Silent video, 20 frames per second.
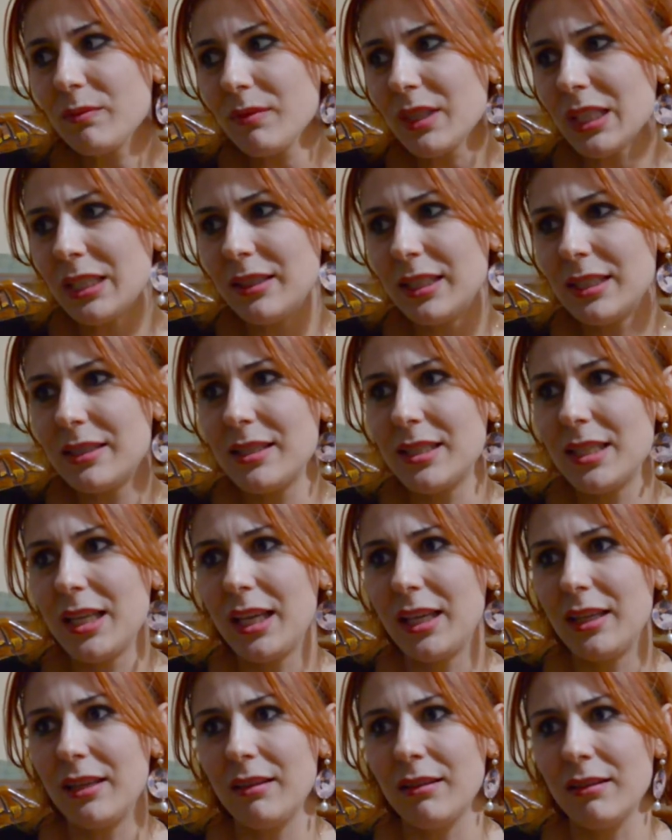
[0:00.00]
let's
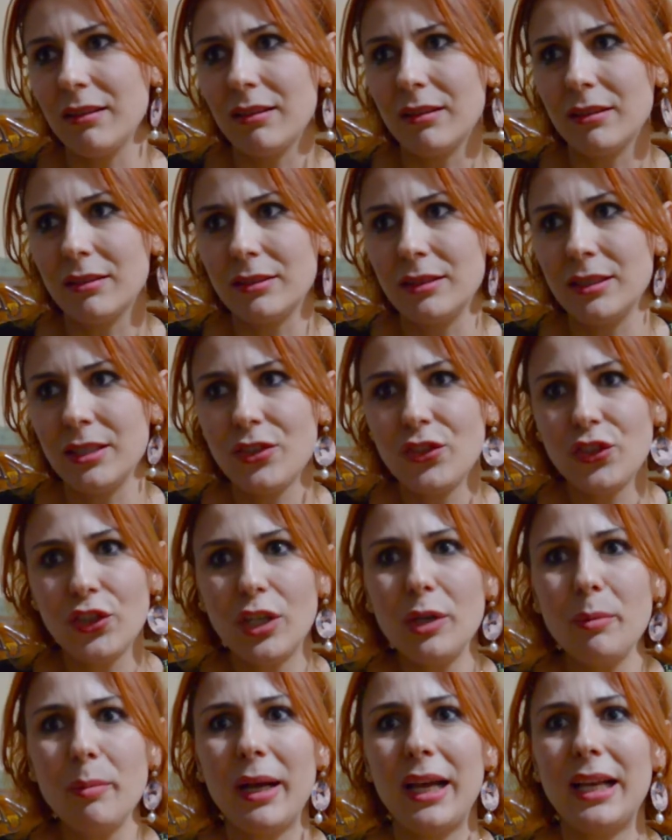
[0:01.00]
say,
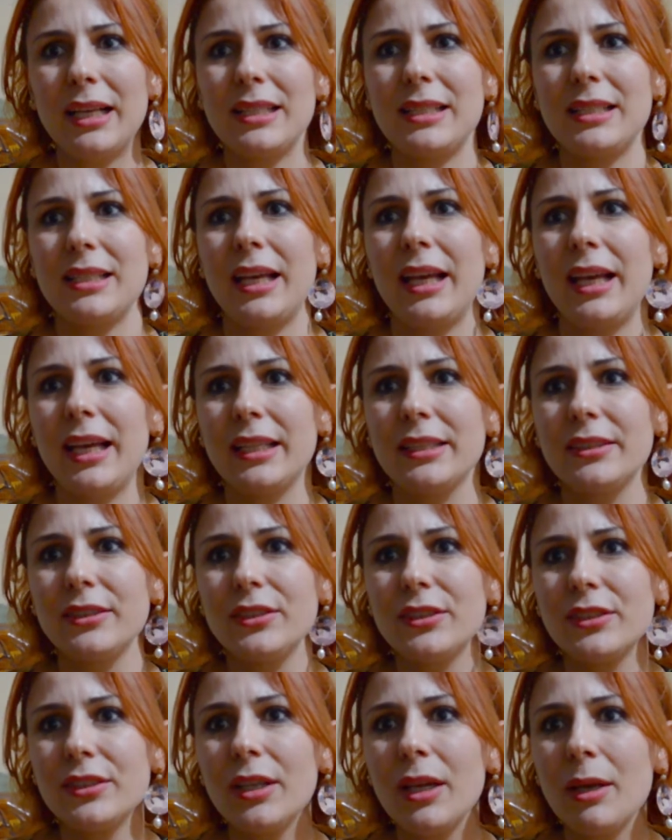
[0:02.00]
disturb us
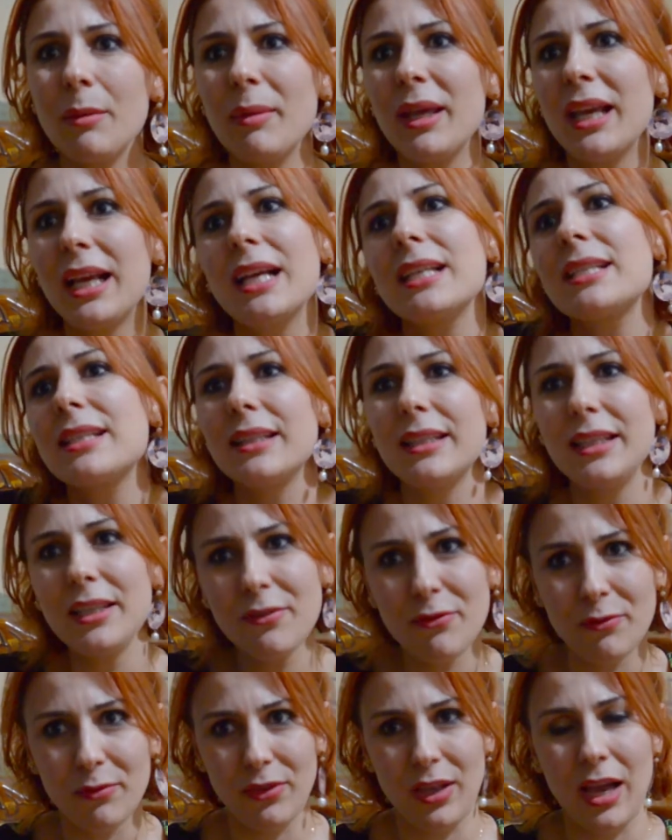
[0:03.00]
and make us
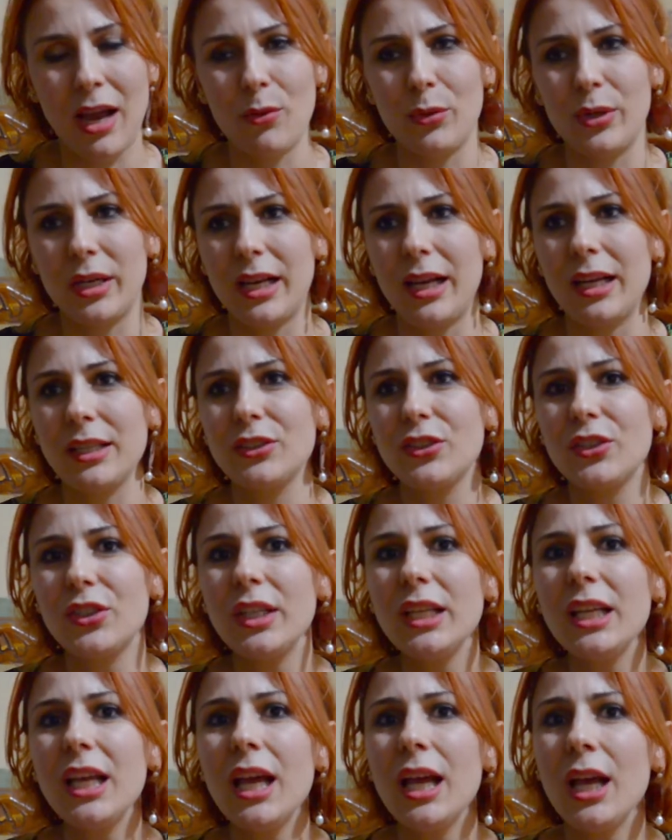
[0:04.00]
leave our
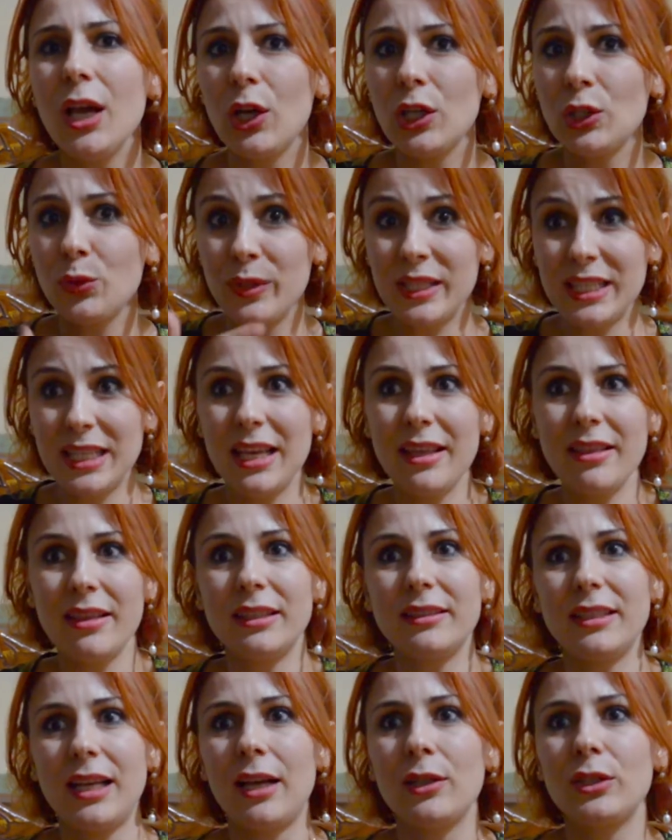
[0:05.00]
country, when we say
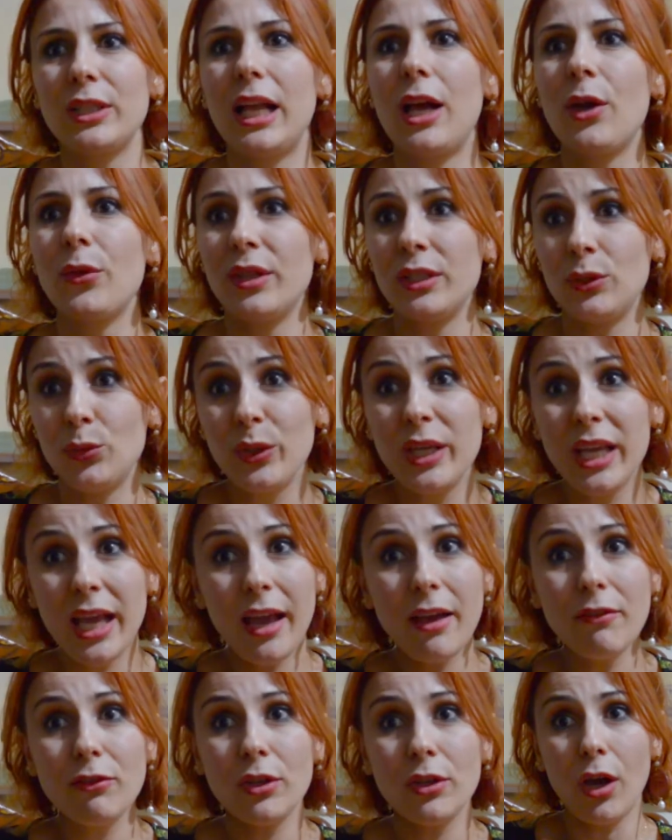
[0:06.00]
that out loud, that we
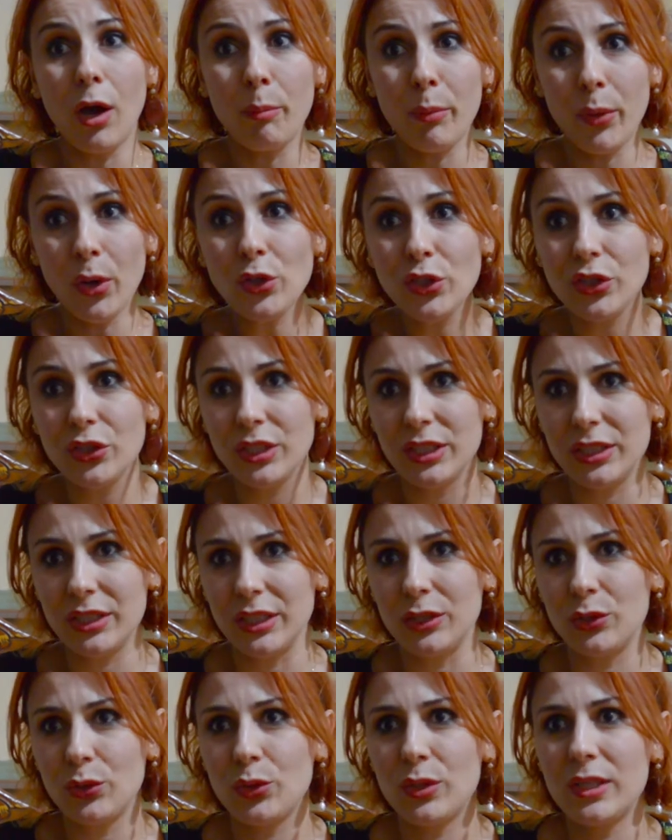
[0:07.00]
have
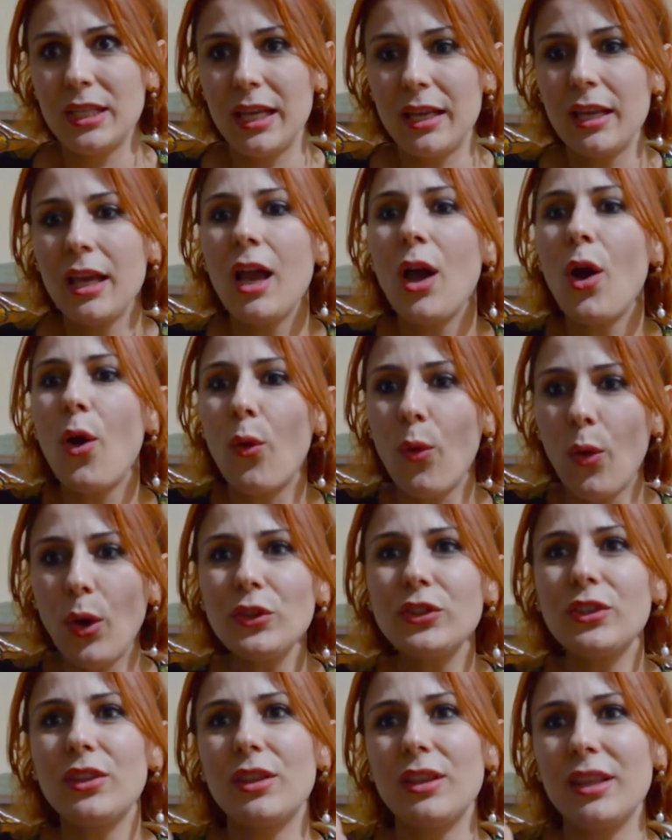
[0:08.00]
opportunity to say
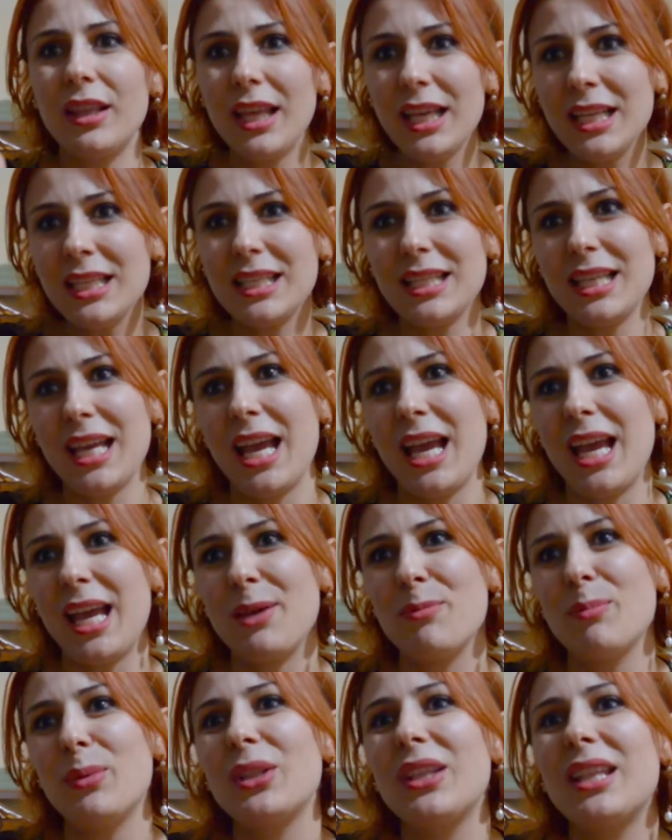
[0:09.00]
what they
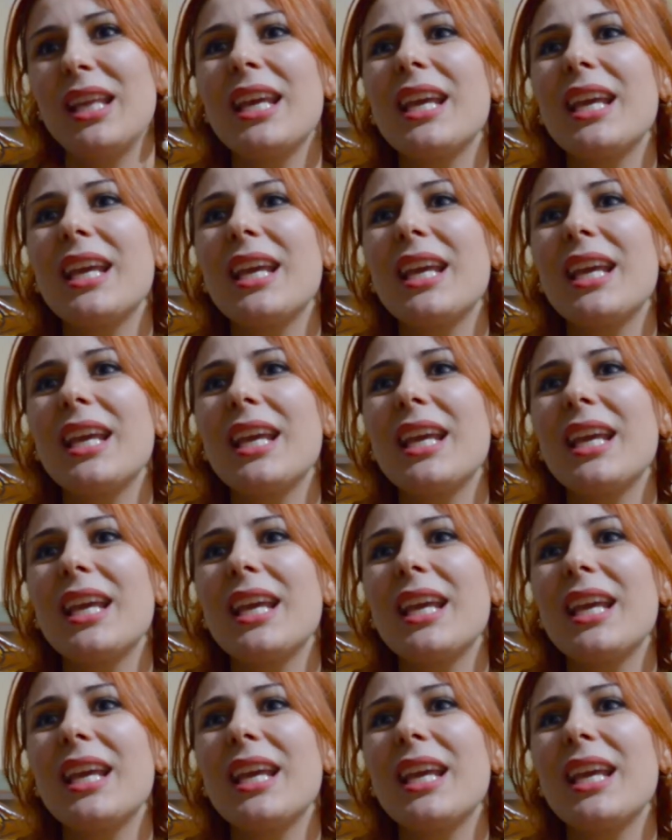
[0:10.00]
say but they